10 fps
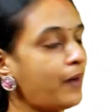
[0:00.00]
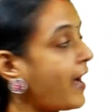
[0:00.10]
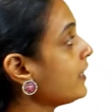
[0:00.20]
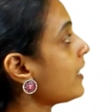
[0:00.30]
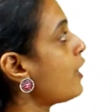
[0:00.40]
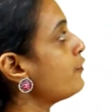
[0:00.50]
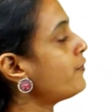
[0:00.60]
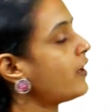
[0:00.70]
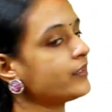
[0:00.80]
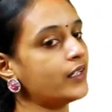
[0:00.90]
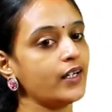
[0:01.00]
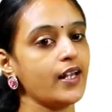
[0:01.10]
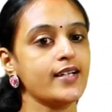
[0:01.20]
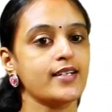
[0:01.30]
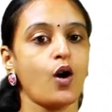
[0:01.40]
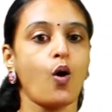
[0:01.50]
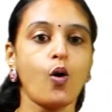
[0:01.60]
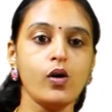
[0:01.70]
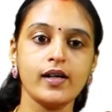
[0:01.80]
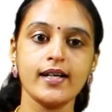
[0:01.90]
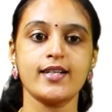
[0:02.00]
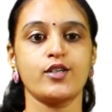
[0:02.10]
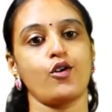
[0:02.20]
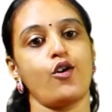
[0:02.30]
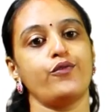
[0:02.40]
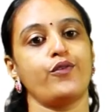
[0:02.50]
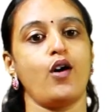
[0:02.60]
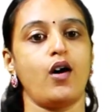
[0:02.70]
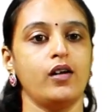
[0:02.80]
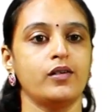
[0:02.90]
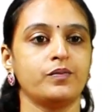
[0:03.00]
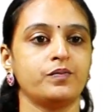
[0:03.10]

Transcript: My grandfather is the oldest of all.